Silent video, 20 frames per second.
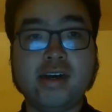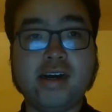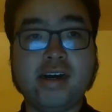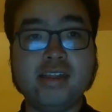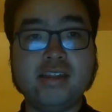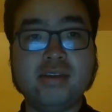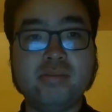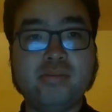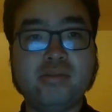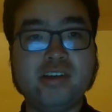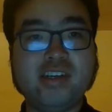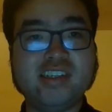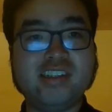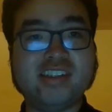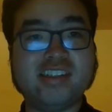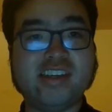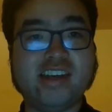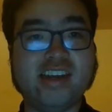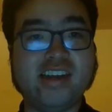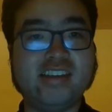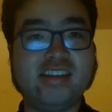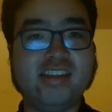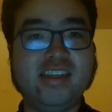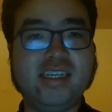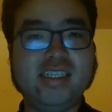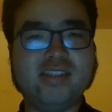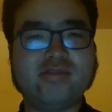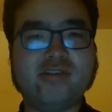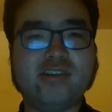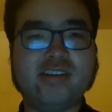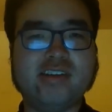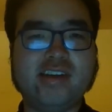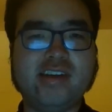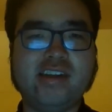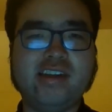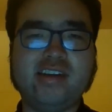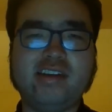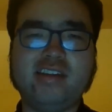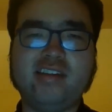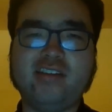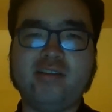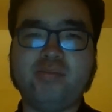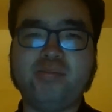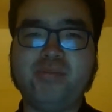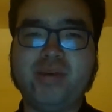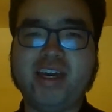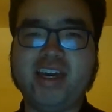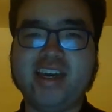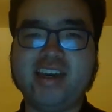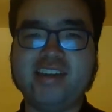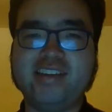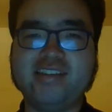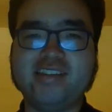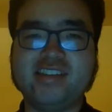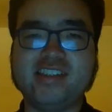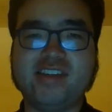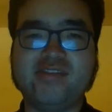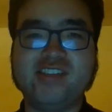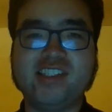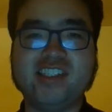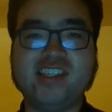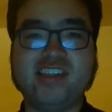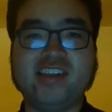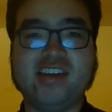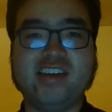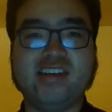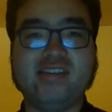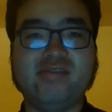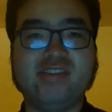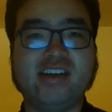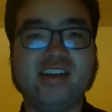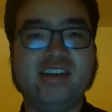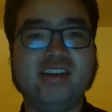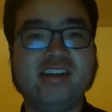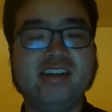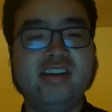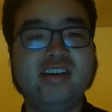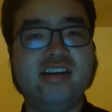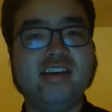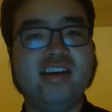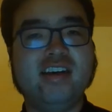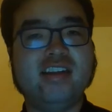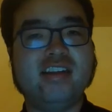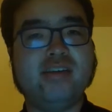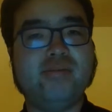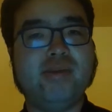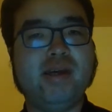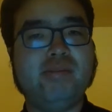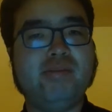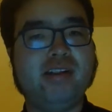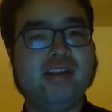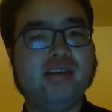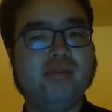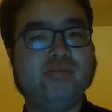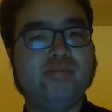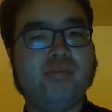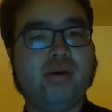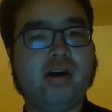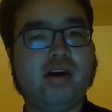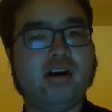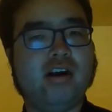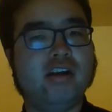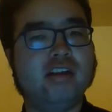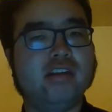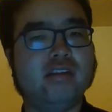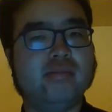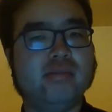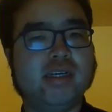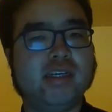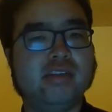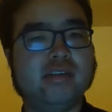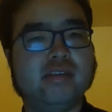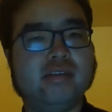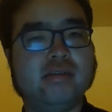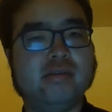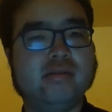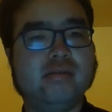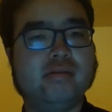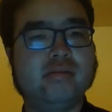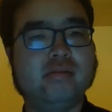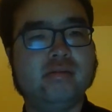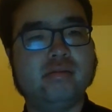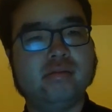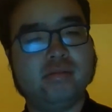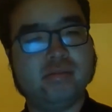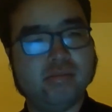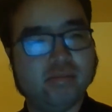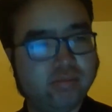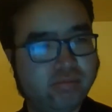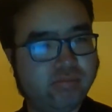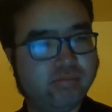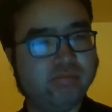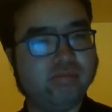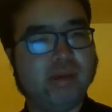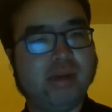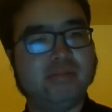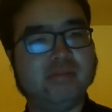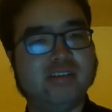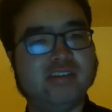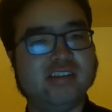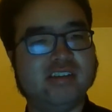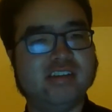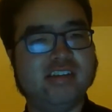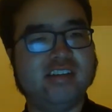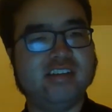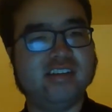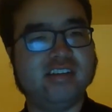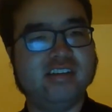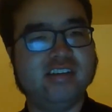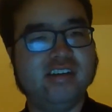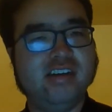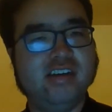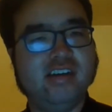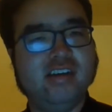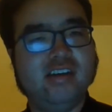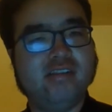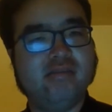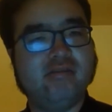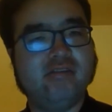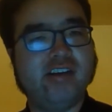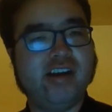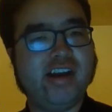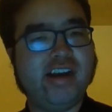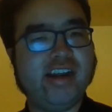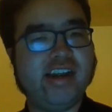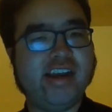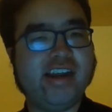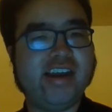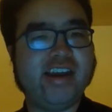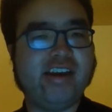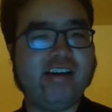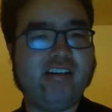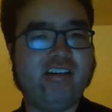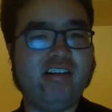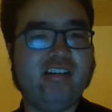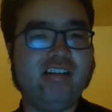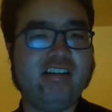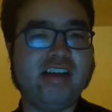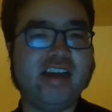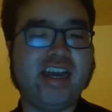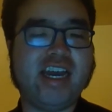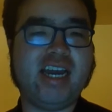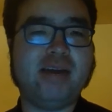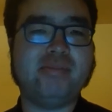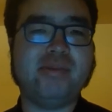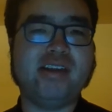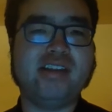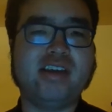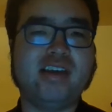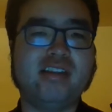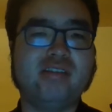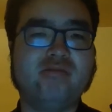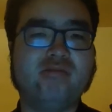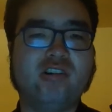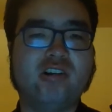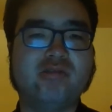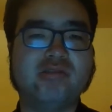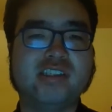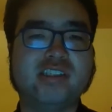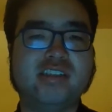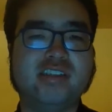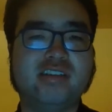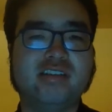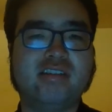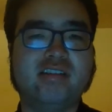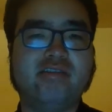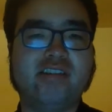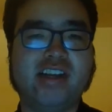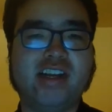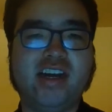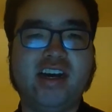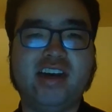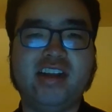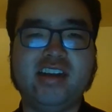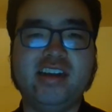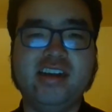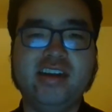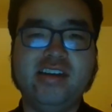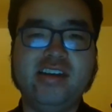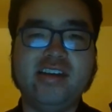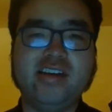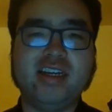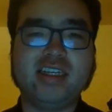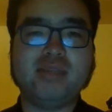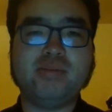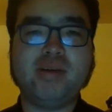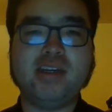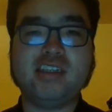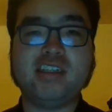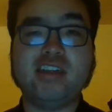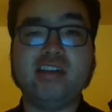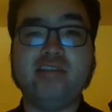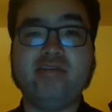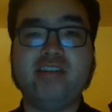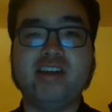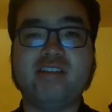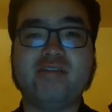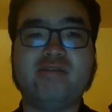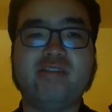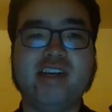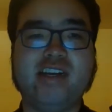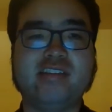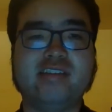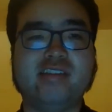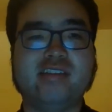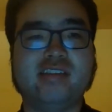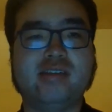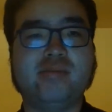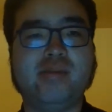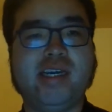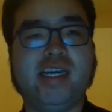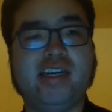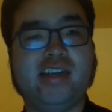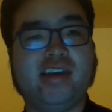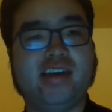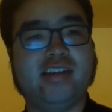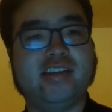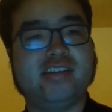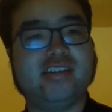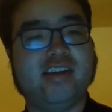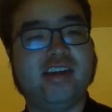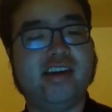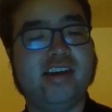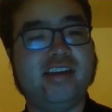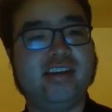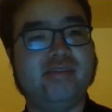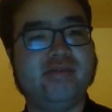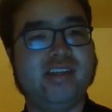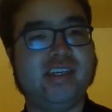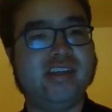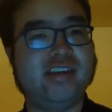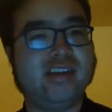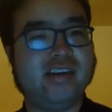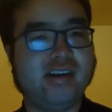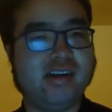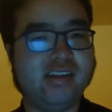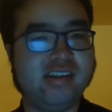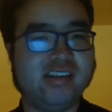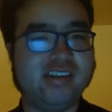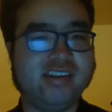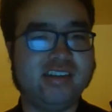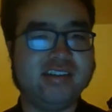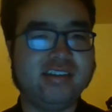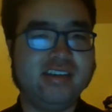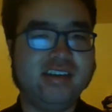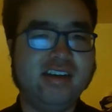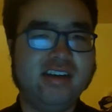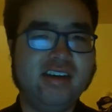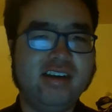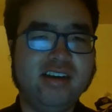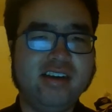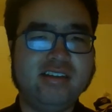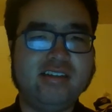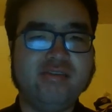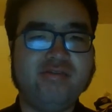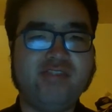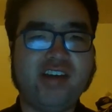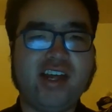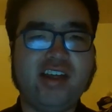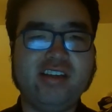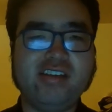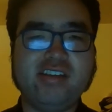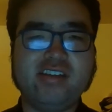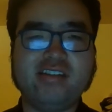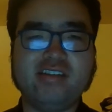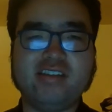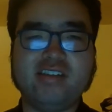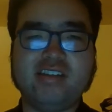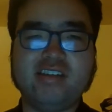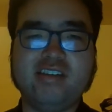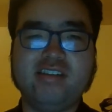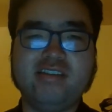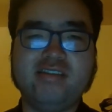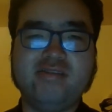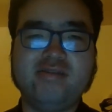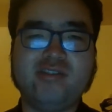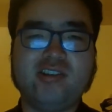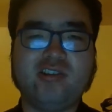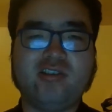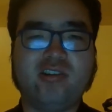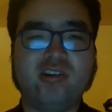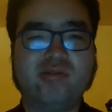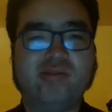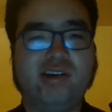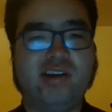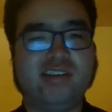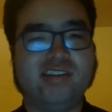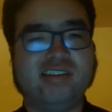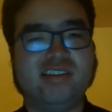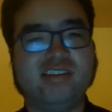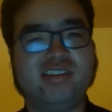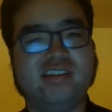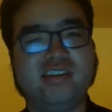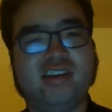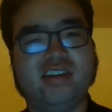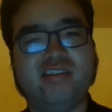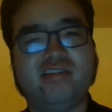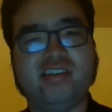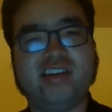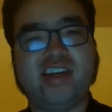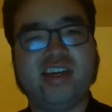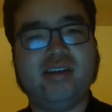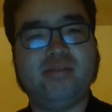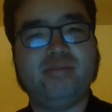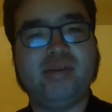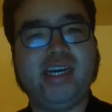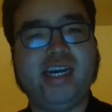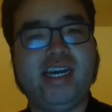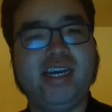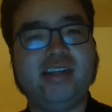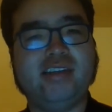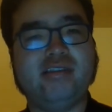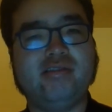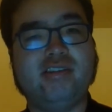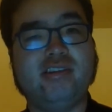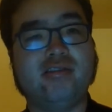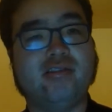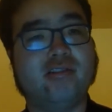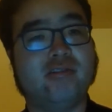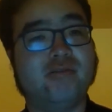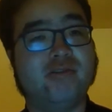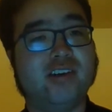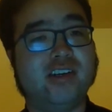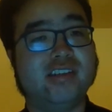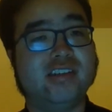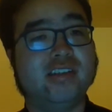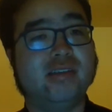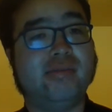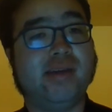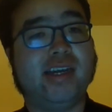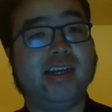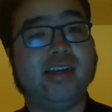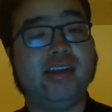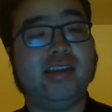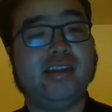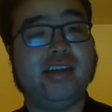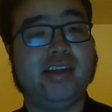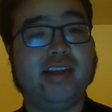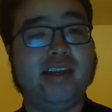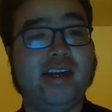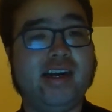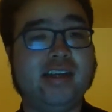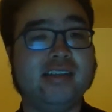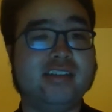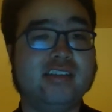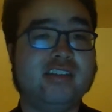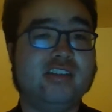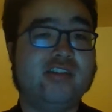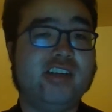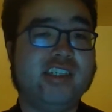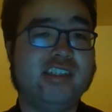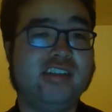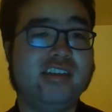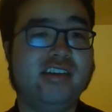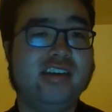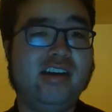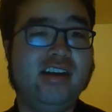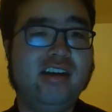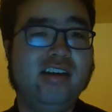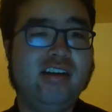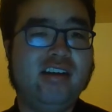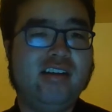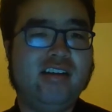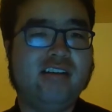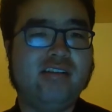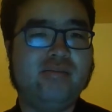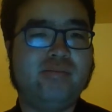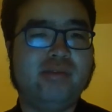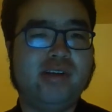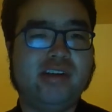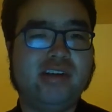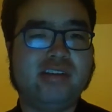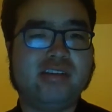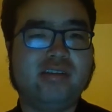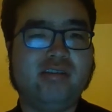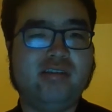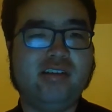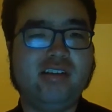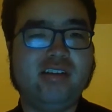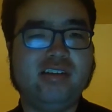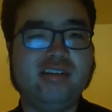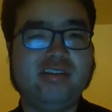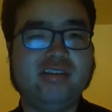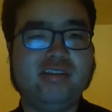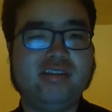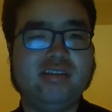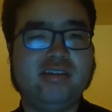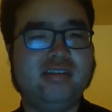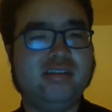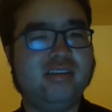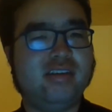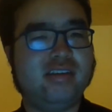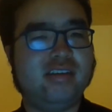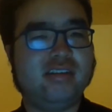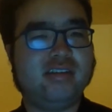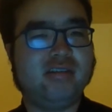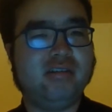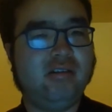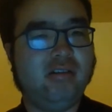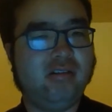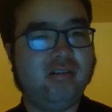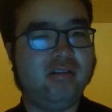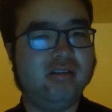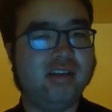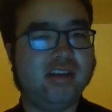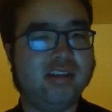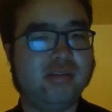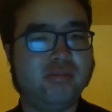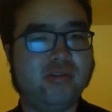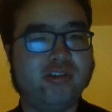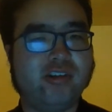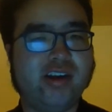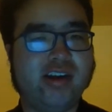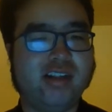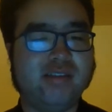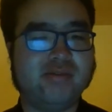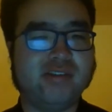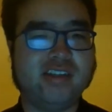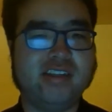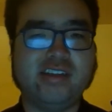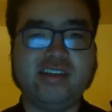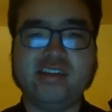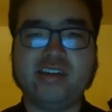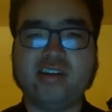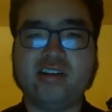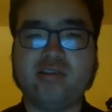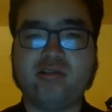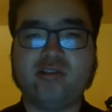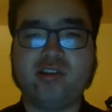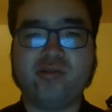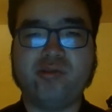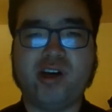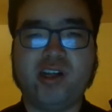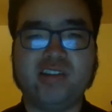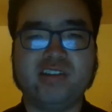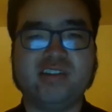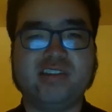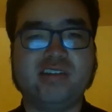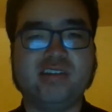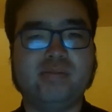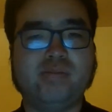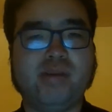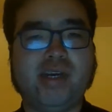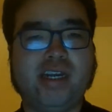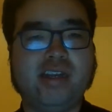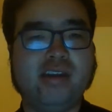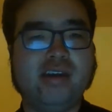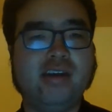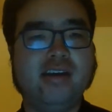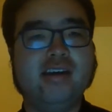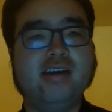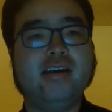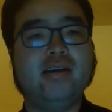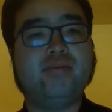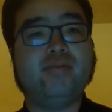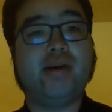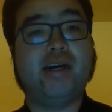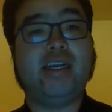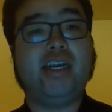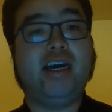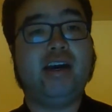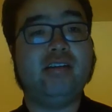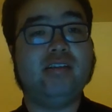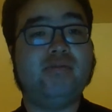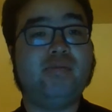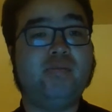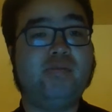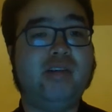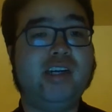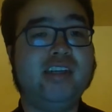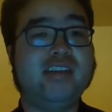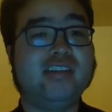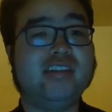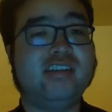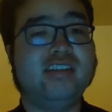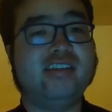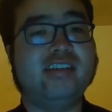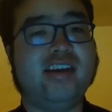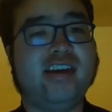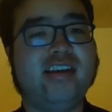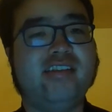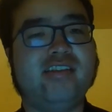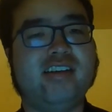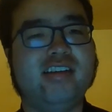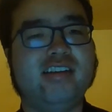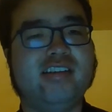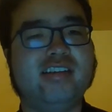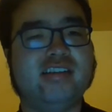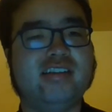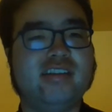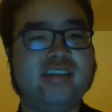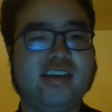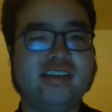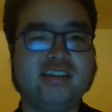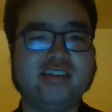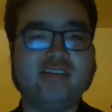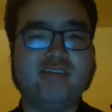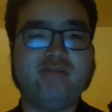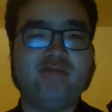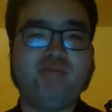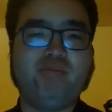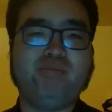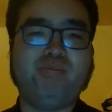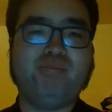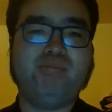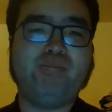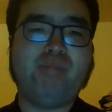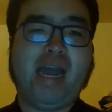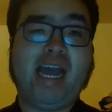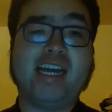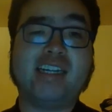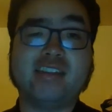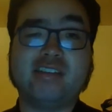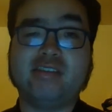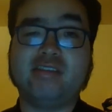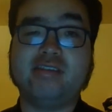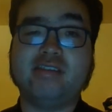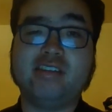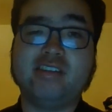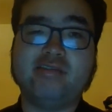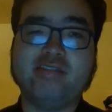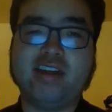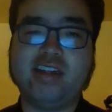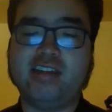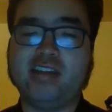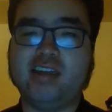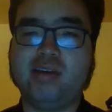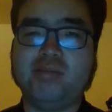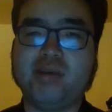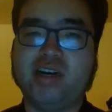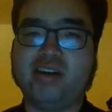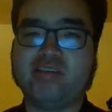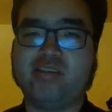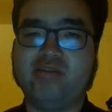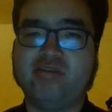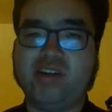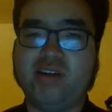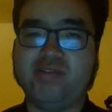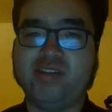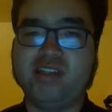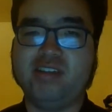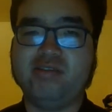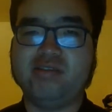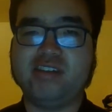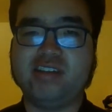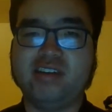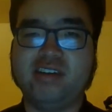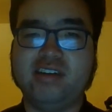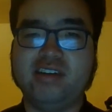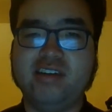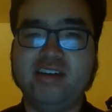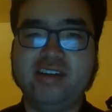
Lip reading: On the British side, things were getting a little bad in 1781. The people in Parliament, members in England, were not at all happy that the war was still going on, especially with France and Spain on the side of the colonies. The failure of Cornwallis's southern campaign due to overestimating the concentration of British loyalists took a toll on the morale of Clinton and Cornwallis's men. By now, the British desired a decisive battle to end the American Revolution.